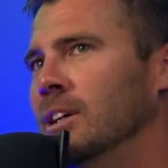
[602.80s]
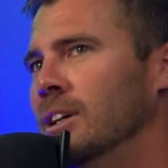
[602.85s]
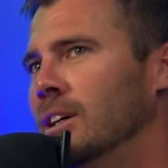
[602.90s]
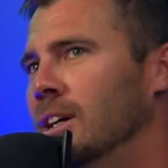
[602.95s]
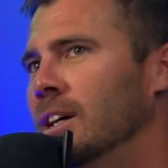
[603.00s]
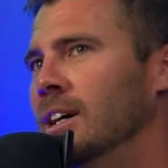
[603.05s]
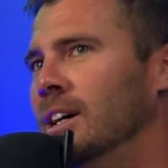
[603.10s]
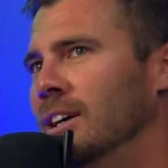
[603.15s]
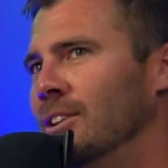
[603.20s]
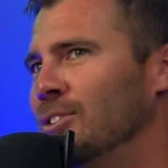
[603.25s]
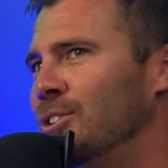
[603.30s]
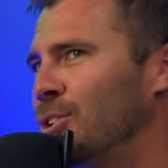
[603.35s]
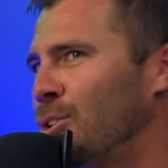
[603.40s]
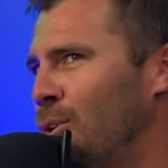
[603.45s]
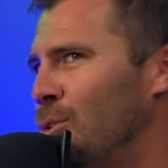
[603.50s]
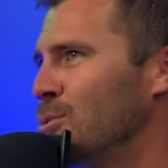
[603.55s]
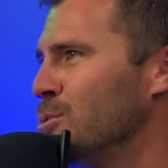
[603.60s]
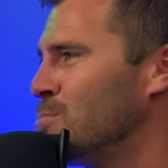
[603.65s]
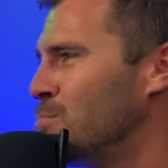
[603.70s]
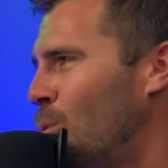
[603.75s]
uh, the
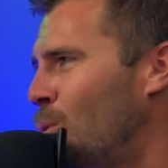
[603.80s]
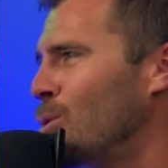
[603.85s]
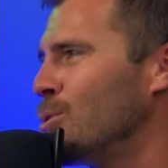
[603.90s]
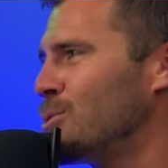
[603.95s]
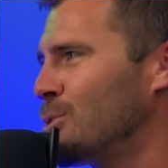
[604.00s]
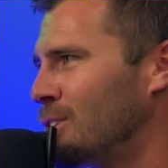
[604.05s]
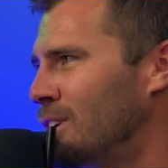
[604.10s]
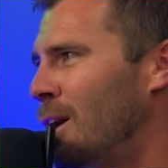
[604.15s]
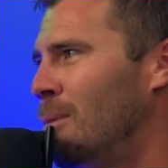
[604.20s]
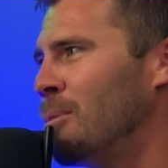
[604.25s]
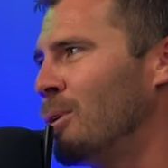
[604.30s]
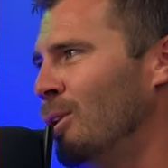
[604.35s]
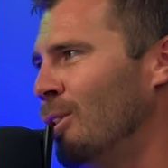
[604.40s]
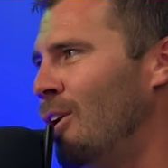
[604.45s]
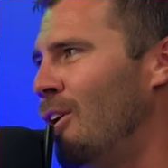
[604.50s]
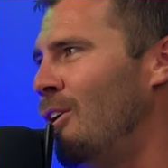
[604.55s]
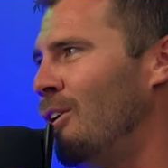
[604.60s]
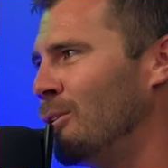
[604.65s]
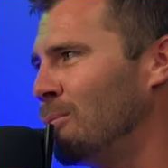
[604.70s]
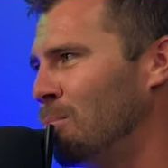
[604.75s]
girls' sports are coming
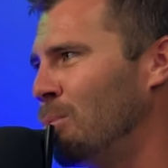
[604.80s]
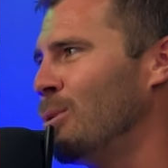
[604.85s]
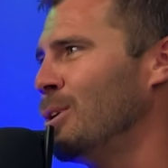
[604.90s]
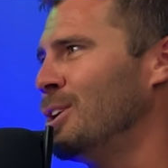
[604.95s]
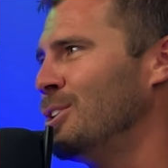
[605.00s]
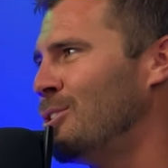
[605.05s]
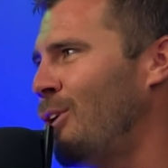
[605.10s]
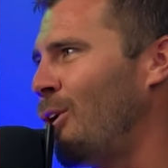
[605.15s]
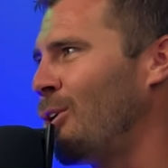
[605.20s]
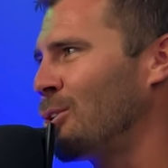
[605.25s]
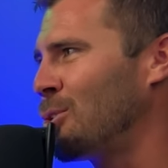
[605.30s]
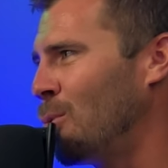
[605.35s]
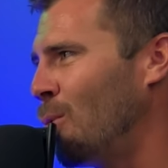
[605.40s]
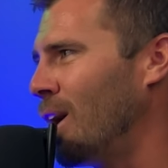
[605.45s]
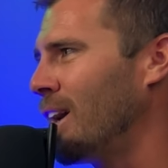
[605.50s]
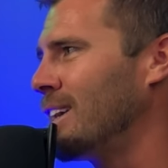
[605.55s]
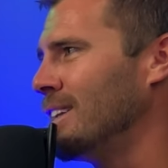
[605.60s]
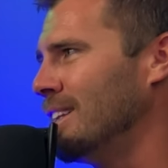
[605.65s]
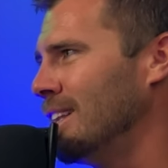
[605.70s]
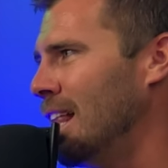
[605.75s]
along pretty darn
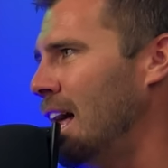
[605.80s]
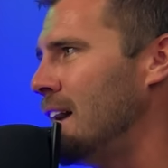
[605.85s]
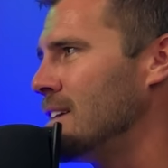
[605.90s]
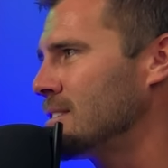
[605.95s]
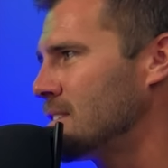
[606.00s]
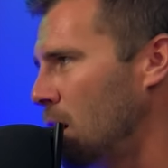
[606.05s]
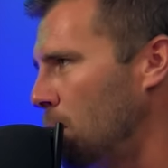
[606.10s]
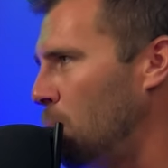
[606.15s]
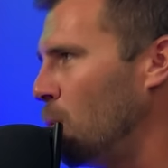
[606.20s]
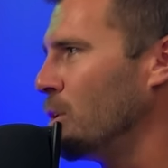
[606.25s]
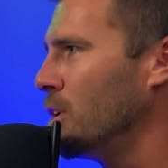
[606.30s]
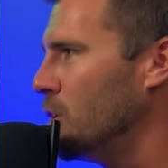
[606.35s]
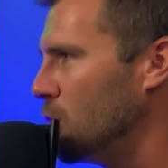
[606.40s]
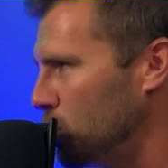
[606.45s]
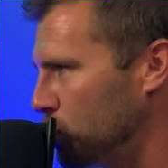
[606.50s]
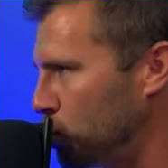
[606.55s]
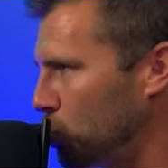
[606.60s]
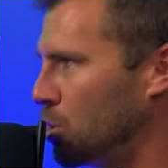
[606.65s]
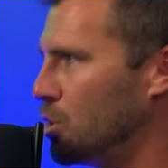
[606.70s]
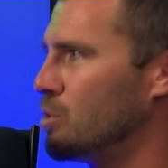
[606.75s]
quick in the last couple of
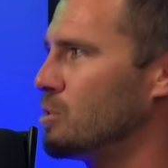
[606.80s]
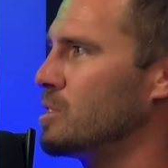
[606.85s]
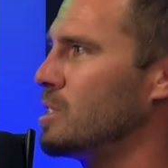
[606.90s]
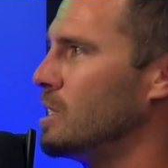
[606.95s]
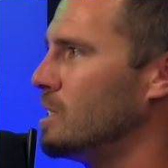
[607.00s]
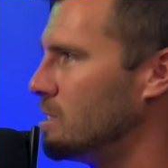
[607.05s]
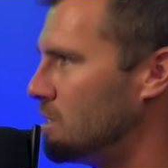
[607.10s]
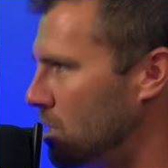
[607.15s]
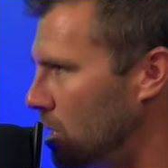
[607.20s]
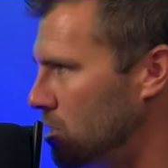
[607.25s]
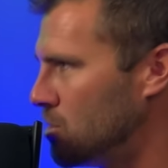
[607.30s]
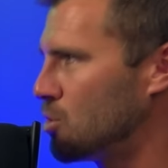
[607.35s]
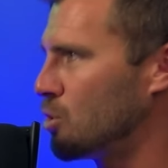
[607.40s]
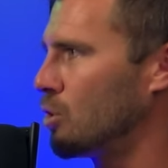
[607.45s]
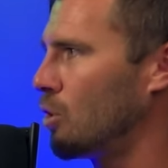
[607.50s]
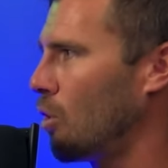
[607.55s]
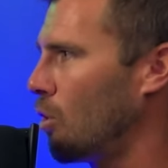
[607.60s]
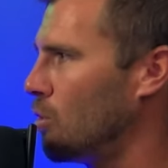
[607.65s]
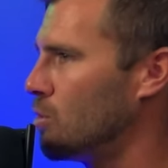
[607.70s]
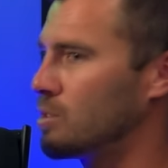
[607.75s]
years, where you're seeing tons of
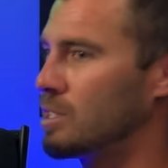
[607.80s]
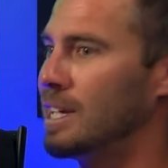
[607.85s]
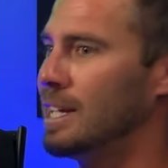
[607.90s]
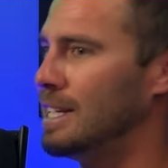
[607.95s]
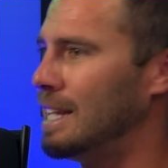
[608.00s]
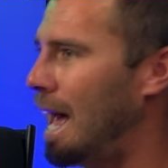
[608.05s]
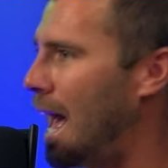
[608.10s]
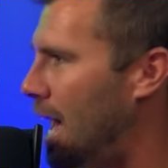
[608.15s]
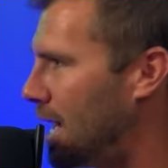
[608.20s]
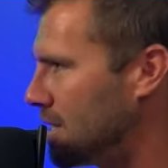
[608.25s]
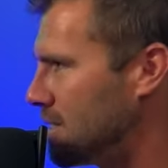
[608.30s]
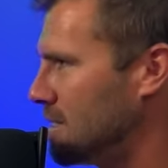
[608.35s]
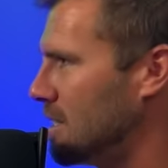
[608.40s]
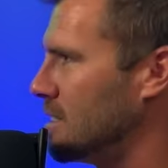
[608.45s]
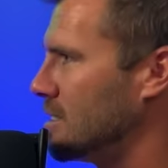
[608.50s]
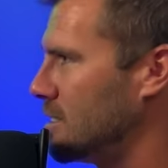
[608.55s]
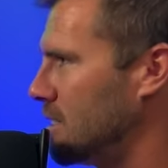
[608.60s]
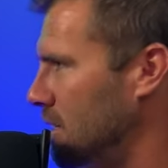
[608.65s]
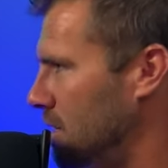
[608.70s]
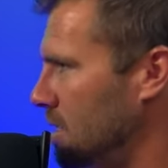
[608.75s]
girls getting
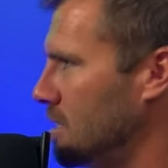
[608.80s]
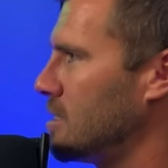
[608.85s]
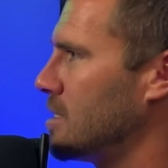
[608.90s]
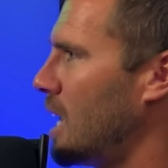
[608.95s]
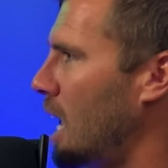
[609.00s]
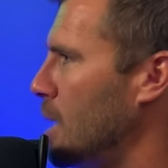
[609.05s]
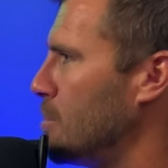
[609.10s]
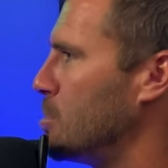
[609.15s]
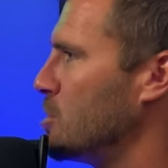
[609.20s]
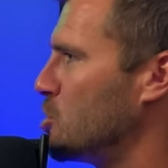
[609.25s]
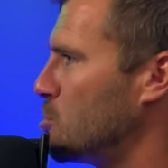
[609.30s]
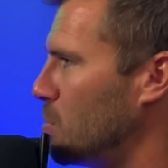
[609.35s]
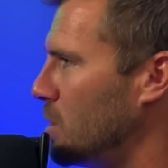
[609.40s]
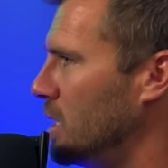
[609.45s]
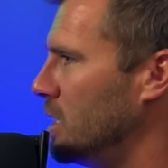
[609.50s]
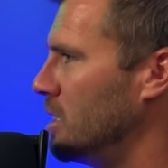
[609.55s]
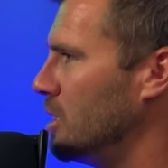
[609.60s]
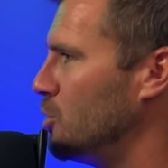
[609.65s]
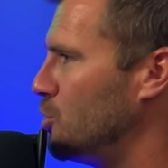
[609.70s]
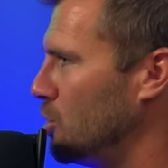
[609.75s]
access to this type of speed
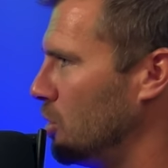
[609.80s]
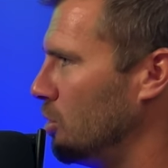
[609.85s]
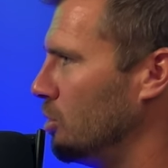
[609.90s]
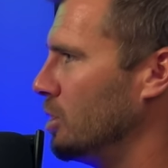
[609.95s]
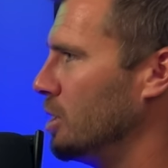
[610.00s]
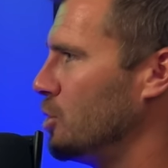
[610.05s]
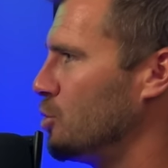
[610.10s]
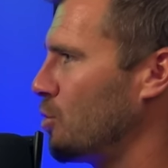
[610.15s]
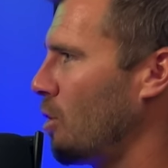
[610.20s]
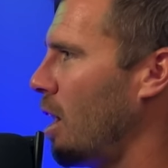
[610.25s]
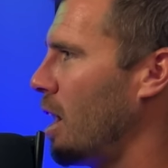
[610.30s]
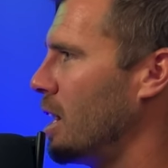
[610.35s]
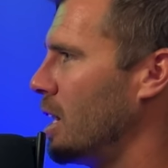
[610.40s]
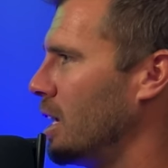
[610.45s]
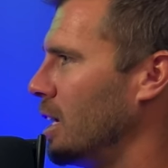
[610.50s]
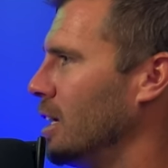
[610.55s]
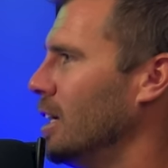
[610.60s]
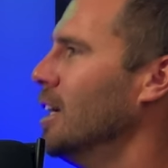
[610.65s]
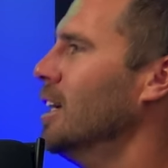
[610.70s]
and agility training